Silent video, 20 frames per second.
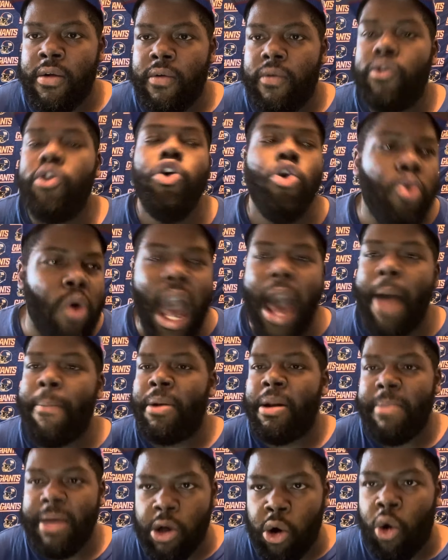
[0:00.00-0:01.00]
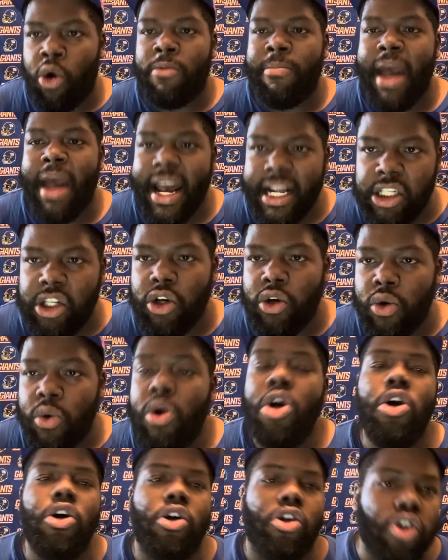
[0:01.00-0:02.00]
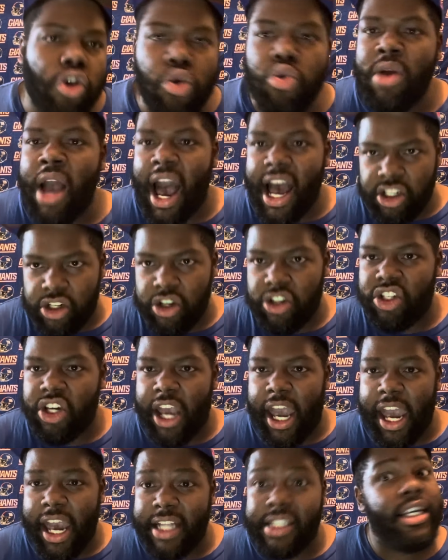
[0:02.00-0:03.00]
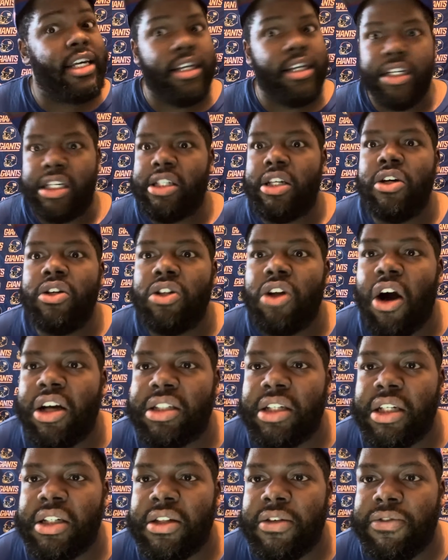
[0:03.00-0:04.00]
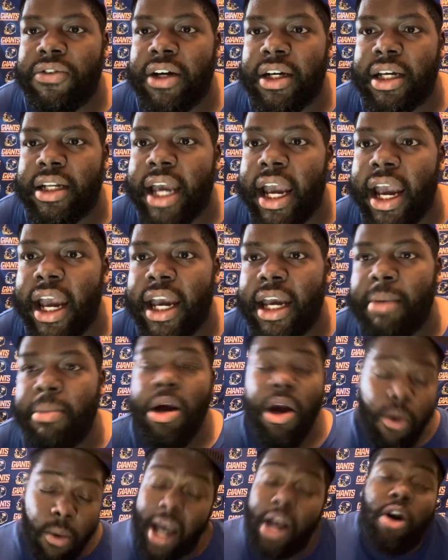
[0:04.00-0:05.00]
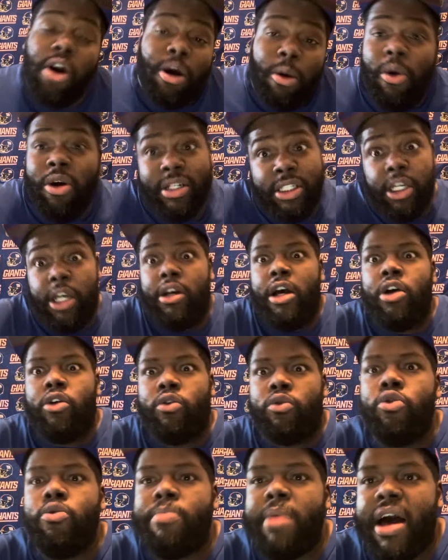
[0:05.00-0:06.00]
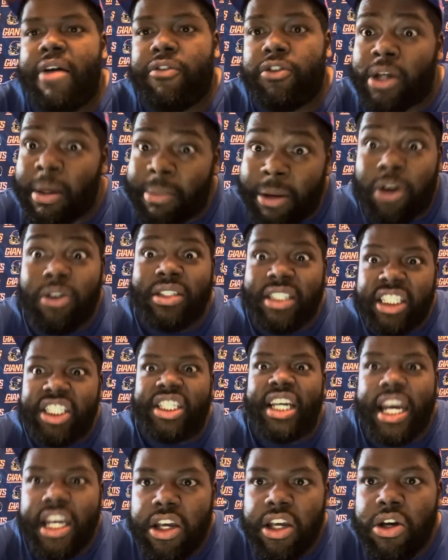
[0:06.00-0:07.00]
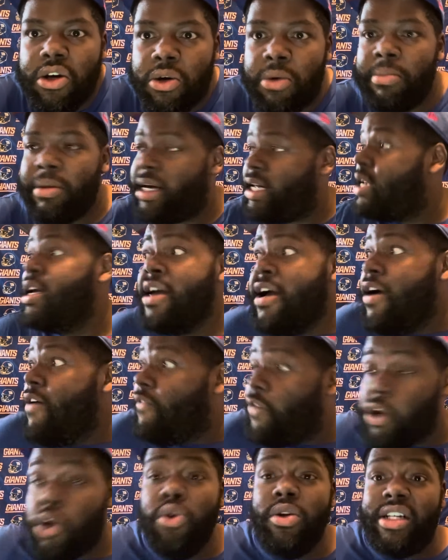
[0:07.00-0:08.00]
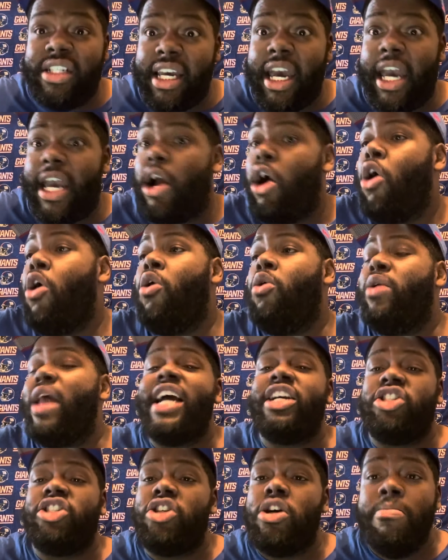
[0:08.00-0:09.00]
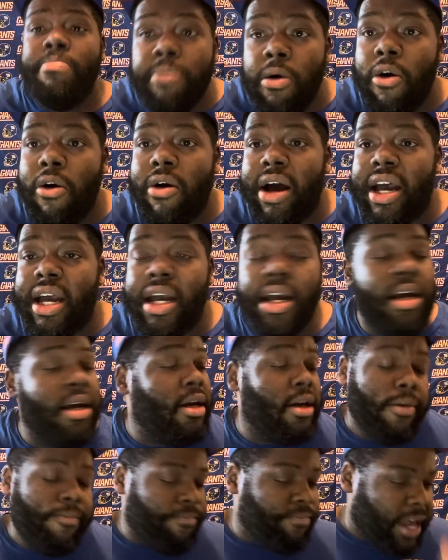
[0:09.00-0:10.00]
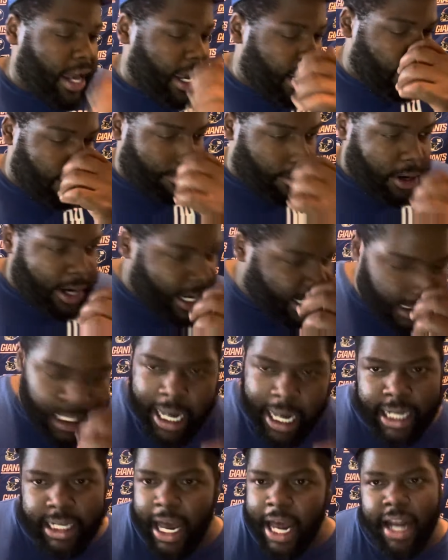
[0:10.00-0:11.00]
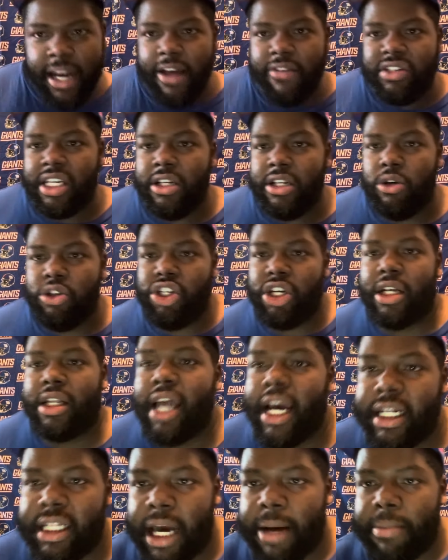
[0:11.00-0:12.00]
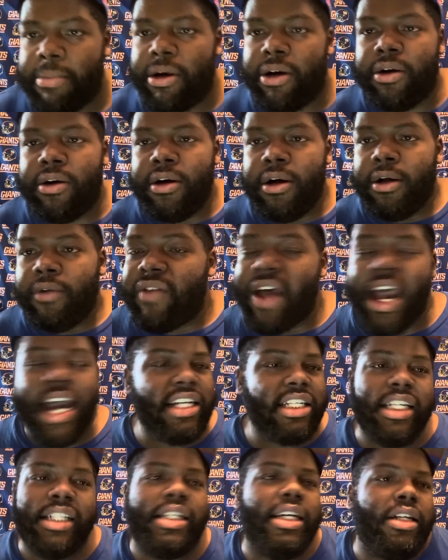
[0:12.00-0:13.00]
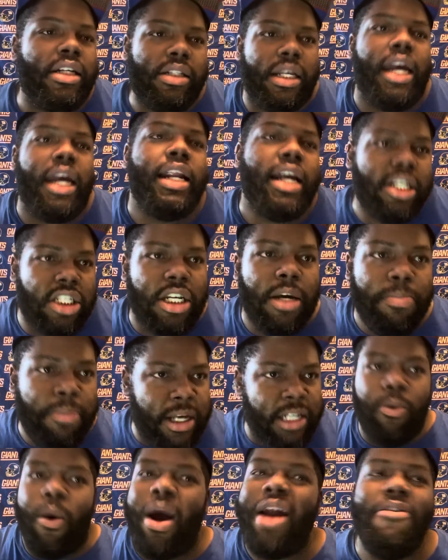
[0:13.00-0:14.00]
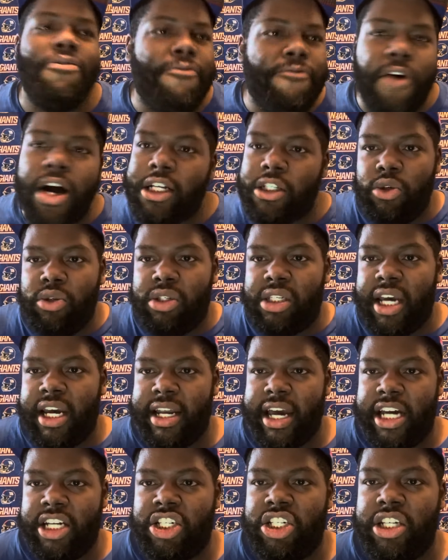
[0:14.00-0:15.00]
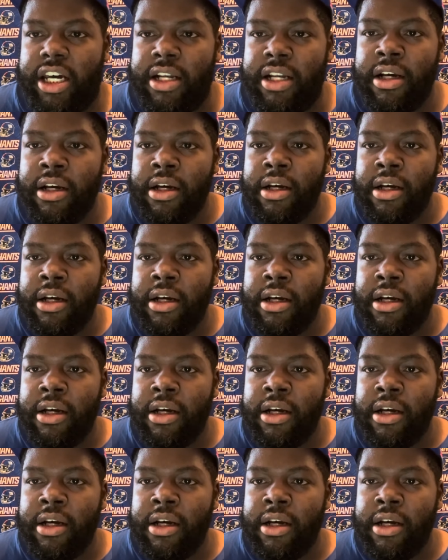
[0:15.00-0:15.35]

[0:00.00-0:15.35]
You happen to be quarterback two. You got your chance, and you still lost us the fucking game. Well, it's a group effort, so I'm not going to say you, but for you to say, oh, that's your boy, like, bro, that's I ain't never seen no shit like that, bro. That shit, to this day, that shit pissed me. Why the fuck do you say that shit?